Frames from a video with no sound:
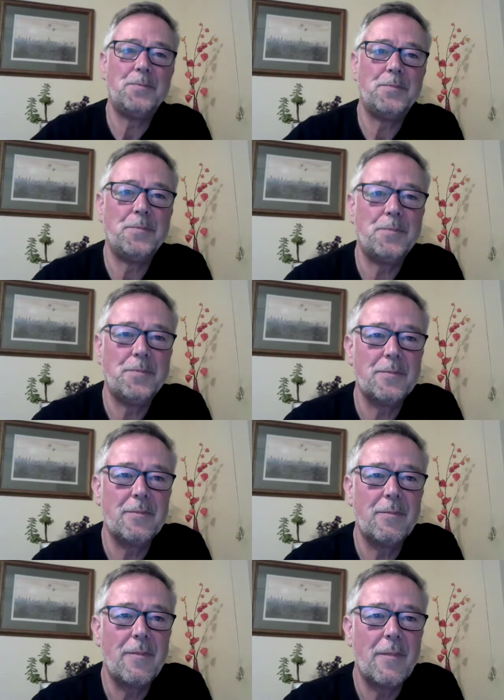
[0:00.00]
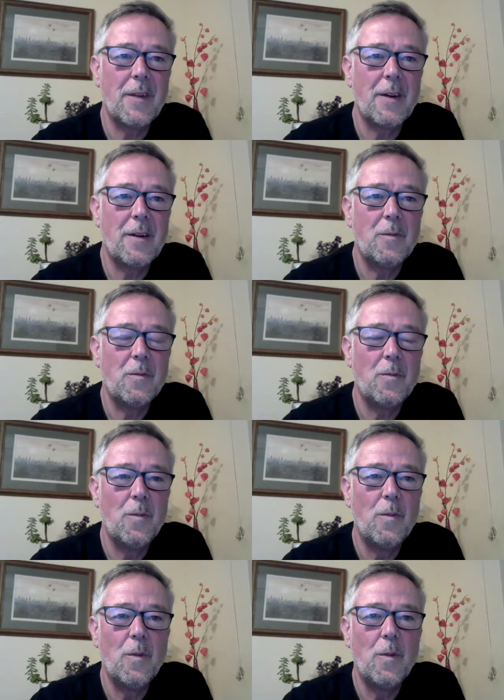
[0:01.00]
it's now seen as love
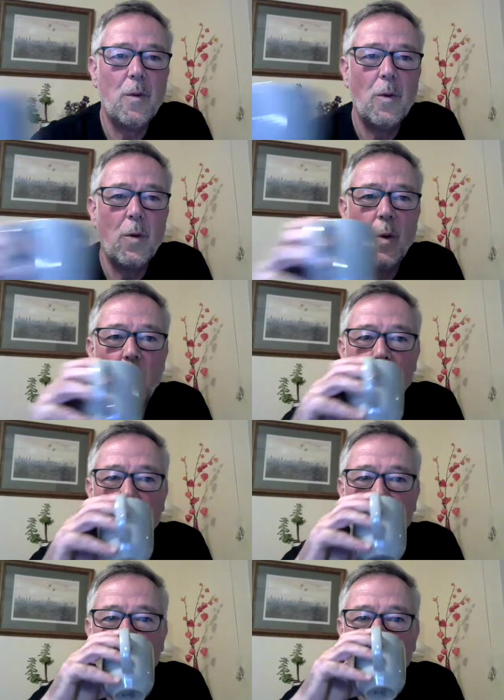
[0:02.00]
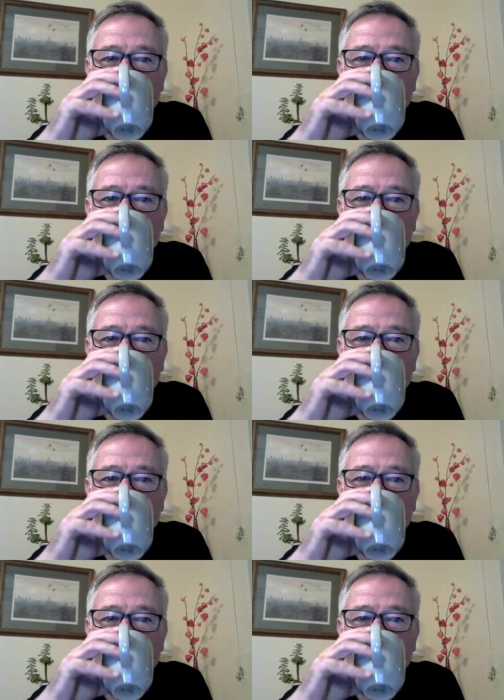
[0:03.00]
is now seen as